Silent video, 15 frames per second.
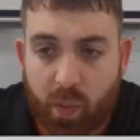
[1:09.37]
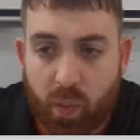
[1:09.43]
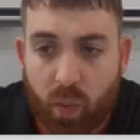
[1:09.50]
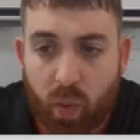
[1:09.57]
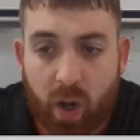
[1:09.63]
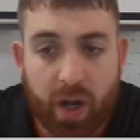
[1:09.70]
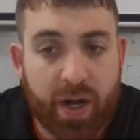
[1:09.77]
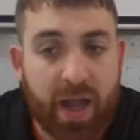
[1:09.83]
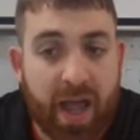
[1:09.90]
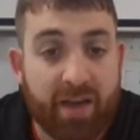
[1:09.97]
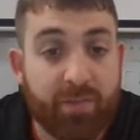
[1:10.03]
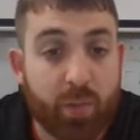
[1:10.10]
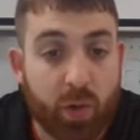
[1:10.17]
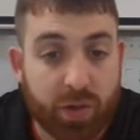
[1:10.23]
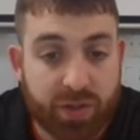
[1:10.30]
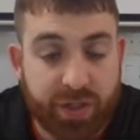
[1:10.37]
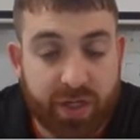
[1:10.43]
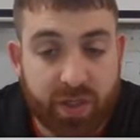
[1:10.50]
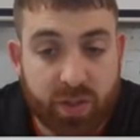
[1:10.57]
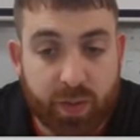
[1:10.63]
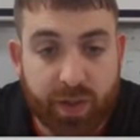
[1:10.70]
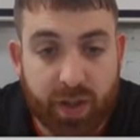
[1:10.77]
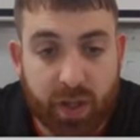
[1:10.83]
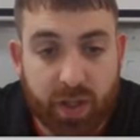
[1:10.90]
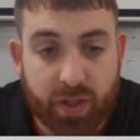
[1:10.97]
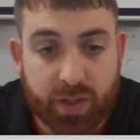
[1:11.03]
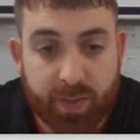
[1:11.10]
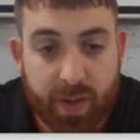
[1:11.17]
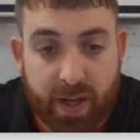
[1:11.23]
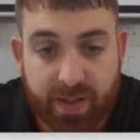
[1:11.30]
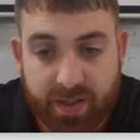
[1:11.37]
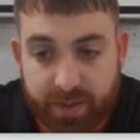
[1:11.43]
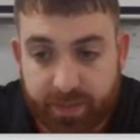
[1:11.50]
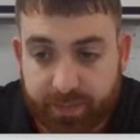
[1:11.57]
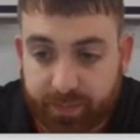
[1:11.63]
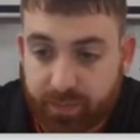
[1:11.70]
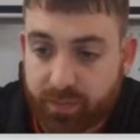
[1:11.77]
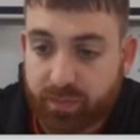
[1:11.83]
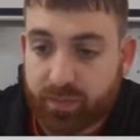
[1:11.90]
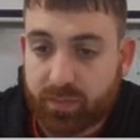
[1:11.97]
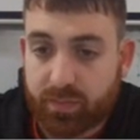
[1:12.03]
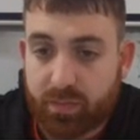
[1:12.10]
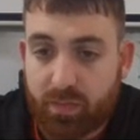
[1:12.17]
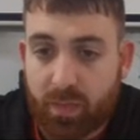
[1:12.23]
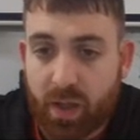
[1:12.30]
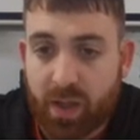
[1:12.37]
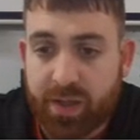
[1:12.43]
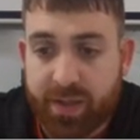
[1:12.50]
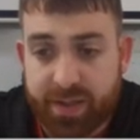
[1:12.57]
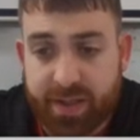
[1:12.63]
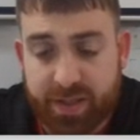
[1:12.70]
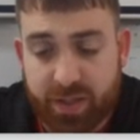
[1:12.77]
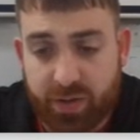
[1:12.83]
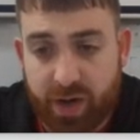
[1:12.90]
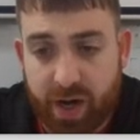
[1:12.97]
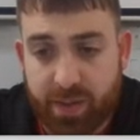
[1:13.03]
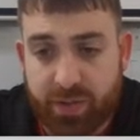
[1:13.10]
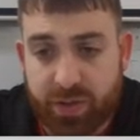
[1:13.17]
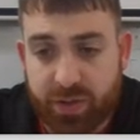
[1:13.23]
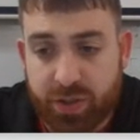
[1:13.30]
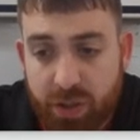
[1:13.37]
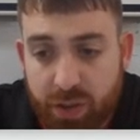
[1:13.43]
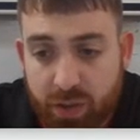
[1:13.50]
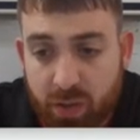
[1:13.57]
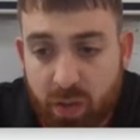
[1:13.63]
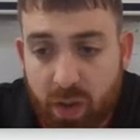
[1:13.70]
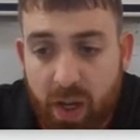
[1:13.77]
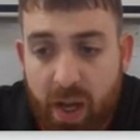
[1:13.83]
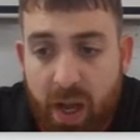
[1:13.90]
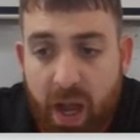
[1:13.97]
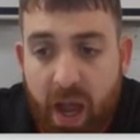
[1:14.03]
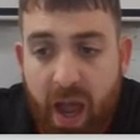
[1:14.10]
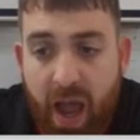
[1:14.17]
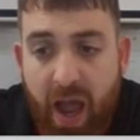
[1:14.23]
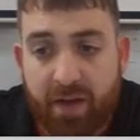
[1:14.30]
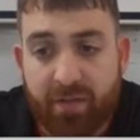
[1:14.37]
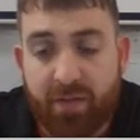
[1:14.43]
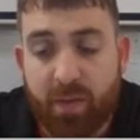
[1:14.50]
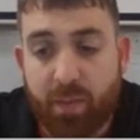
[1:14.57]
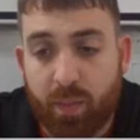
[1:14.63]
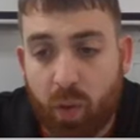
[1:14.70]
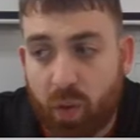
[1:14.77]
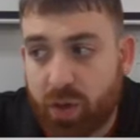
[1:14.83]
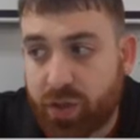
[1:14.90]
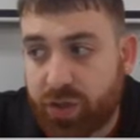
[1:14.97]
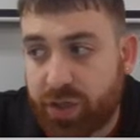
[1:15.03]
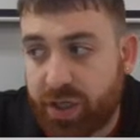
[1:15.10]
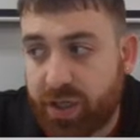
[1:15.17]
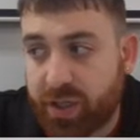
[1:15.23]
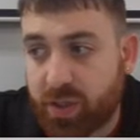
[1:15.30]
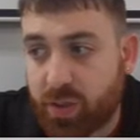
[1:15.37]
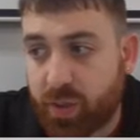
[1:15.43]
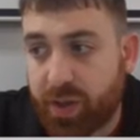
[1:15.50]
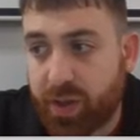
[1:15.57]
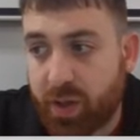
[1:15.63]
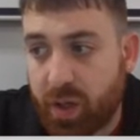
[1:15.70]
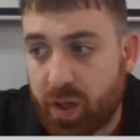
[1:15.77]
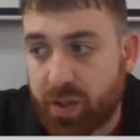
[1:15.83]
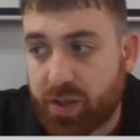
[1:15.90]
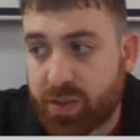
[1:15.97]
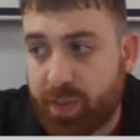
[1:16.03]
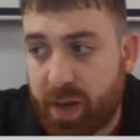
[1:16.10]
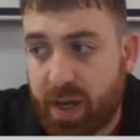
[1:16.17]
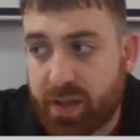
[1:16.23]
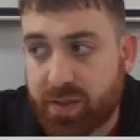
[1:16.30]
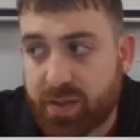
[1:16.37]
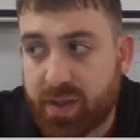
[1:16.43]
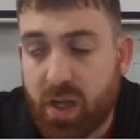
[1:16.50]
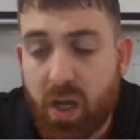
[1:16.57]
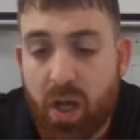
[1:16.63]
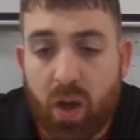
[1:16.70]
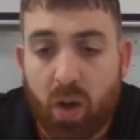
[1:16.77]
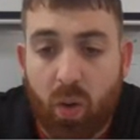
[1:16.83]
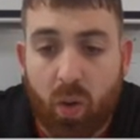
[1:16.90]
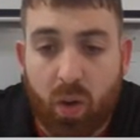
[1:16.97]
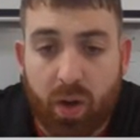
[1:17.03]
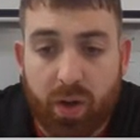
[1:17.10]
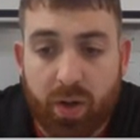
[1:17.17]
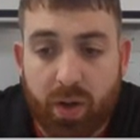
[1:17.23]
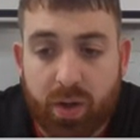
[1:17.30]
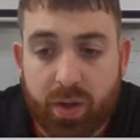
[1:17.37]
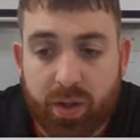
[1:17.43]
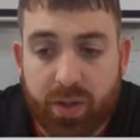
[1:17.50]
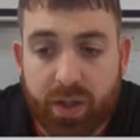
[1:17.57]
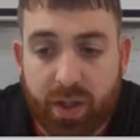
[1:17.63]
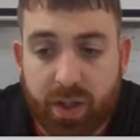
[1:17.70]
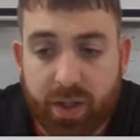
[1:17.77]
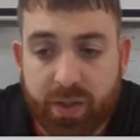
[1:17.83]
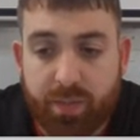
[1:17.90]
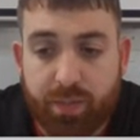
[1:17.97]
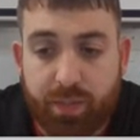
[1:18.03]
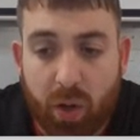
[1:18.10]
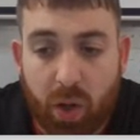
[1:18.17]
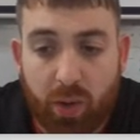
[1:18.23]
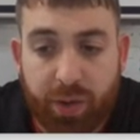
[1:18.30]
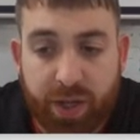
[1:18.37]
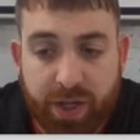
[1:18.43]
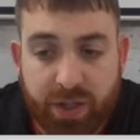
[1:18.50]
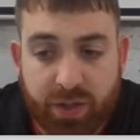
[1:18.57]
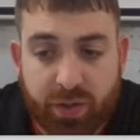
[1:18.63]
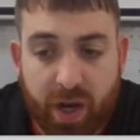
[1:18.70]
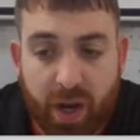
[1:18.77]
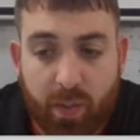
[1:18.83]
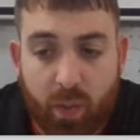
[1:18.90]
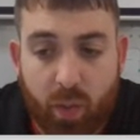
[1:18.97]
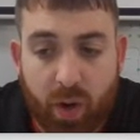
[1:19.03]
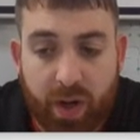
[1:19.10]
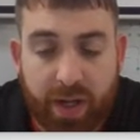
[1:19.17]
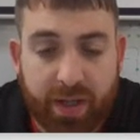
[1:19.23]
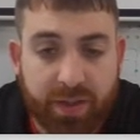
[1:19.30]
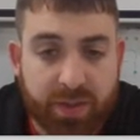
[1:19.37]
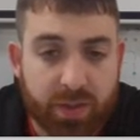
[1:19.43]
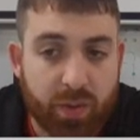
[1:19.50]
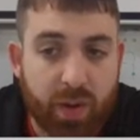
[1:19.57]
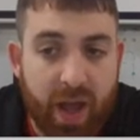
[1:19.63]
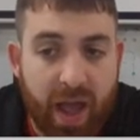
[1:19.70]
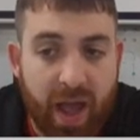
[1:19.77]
number 1 have more cheetahs with large spots? Does histogram 2 have more cheetahs with large spots? Or does both histogram 1 and 2